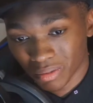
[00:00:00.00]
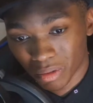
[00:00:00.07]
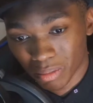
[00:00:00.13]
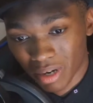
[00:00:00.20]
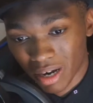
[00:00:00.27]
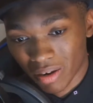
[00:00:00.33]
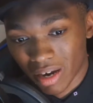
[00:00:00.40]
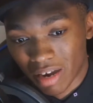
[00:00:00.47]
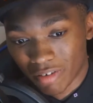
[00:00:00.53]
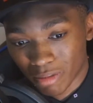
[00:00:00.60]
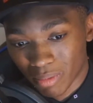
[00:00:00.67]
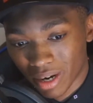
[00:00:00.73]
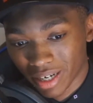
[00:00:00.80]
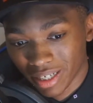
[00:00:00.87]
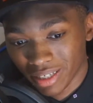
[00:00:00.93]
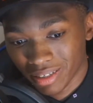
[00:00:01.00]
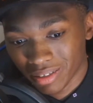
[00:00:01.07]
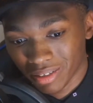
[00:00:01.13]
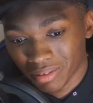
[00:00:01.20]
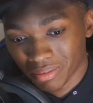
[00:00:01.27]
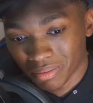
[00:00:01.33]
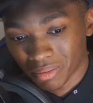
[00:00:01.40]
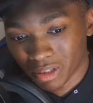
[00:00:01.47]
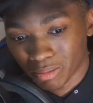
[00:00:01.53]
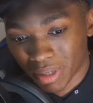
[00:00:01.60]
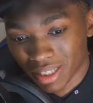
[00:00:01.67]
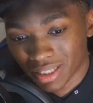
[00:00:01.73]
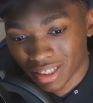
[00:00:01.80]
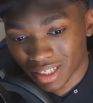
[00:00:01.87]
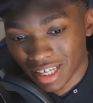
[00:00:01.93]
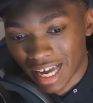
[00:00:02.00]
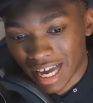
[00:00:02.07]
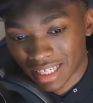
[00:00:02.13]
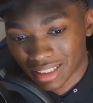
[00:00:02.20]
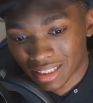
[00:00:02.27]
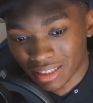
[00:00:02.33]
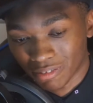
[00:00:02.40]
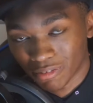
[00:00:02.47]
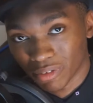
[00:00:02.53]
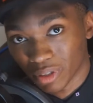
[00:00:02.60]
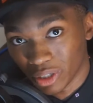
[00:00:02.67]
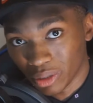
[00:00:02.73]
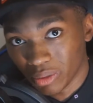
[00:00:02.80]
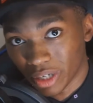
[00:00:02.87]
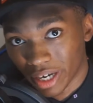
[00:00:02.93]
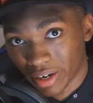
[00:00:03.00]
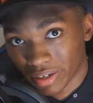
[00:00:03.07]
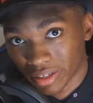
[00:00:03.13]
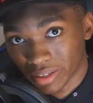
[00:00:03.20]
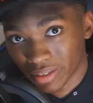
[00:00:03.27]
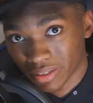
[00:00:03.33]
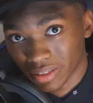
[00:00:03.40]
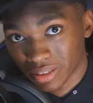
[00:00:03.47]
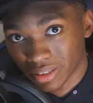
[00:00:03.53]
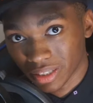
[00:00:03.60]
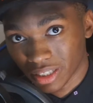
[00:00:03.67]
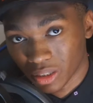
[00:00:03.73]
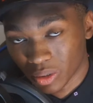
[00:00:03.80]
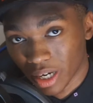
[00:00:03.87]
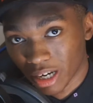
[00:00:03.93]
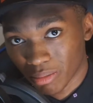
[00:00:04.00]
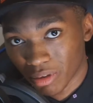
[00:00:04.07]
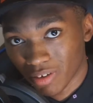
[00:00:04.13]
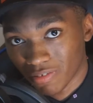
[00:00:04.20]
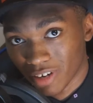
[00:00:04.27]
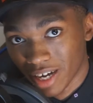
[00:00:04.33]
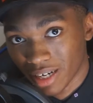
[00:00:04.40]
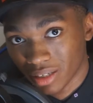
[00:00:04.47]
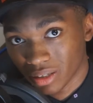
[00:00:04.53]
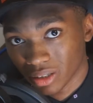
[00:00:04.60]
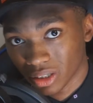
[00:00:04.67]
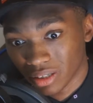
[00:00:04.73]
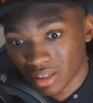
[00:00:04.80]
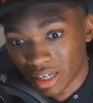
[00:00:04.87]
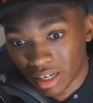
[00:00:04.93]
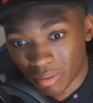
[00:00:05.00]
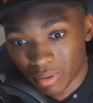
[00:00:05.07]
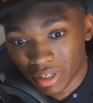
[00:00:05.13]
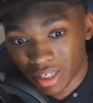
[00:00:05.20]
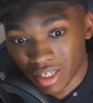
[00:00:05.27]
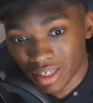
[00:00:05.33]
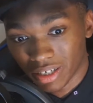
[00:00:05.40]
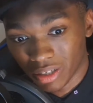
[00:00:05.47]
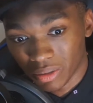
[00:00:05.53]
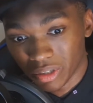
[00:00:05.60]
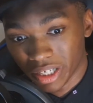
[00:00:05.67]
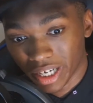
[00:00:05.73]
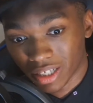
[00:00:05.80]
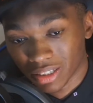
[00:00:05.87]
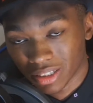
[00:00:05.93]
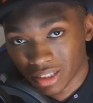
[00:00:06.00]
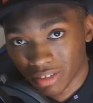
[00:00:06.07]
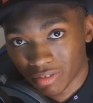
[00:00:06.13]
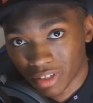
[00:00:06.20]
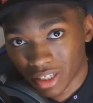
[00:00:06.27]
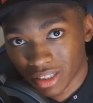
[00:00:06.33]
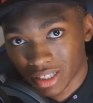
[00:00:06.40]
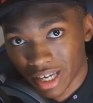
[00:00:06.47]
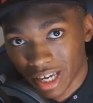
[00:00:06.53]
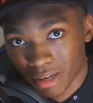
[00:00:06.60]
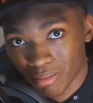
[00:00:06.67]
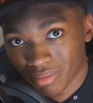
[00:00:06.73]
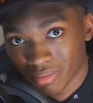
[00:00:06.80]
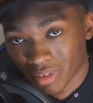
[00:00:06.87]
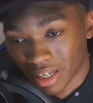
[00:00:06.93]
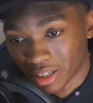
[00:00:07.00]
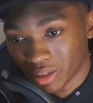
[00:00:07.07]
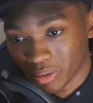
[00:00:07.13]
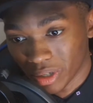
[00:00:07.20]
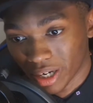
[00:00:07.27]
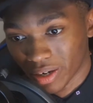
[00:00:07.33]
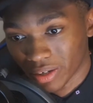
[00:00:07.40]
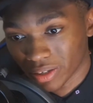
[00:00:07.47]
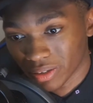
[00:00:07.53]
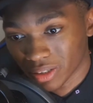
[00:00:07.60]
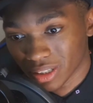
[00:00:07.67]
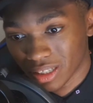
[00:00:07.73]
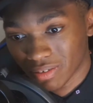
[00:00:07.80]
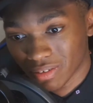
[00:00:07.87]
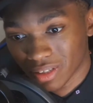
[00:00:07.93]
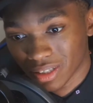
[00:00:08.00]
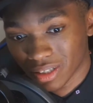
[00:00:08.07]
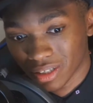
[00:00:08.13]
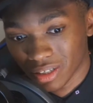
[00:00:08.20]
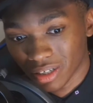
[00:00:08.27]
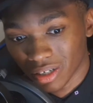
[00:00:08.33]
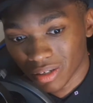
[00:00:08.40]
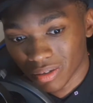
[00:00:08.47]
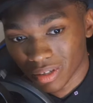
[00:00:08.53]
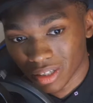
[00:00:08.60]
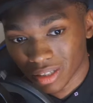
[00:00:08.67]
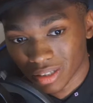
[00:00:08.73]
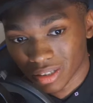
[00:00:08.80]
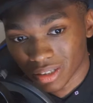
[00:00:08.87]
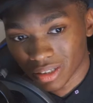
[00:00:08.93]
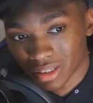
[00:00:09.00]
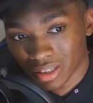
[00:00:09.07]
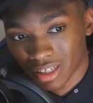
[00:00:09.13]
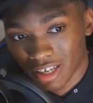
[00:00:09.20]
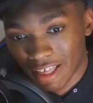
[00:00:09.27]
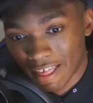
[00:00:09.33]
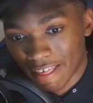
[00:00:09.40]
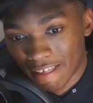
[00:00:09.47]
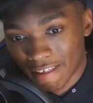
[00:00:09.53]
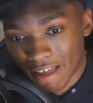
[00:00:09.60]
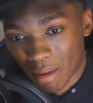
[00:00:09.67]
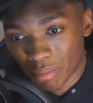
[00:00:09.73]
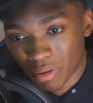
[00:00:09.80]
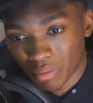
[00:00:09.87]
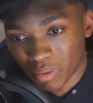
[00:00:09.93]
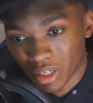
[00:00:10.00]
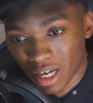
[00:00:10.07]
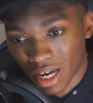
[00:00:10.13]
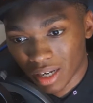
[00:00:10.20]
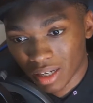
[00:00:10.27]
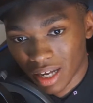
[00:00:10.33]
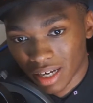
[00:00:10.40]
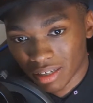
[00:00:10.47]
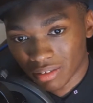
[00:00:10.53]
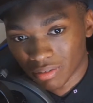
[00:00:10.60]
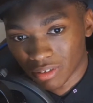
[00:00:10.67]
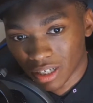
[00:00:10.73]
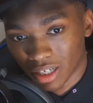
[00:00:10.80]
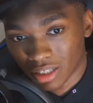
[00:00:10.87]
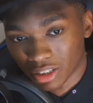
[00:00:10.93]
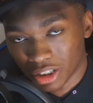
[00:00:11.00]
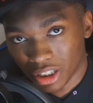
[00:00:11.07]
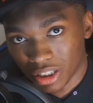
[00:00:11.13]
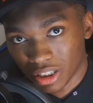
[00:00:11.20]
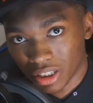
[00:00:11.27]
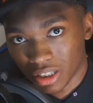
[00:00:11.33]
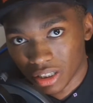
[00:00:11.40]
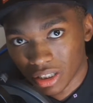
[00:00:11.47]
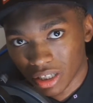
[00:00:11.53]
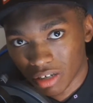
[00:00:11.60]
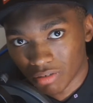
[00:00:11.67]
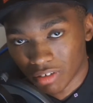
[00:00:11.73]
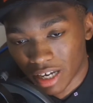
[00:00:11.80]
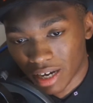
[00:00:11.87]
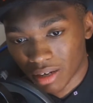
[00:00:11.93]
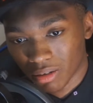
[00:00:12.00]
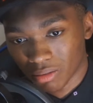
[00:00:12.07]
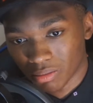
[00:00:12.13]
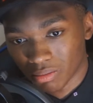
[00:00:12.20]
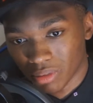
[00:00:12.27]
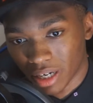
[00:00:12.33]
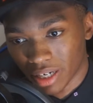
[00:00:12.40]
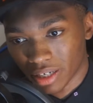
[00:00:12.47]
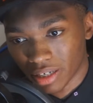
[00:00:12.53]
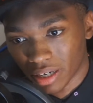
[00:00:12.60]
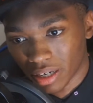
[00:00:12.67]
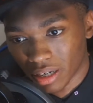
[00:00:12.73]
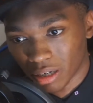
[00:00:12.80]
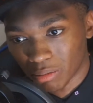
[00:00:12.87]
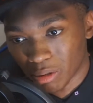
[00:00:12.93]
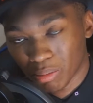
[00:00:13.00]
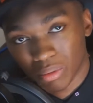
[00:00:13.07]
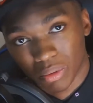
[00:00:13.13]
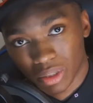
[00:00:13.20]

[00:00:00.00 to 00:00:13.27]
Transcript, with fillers: Remember how everybody was basically asking for new characters in Dragon Ball FighterZ, and we needed new DLC for this game, like new characters and everything, you know, because I mean, we got a lot of GT stuff now, and people were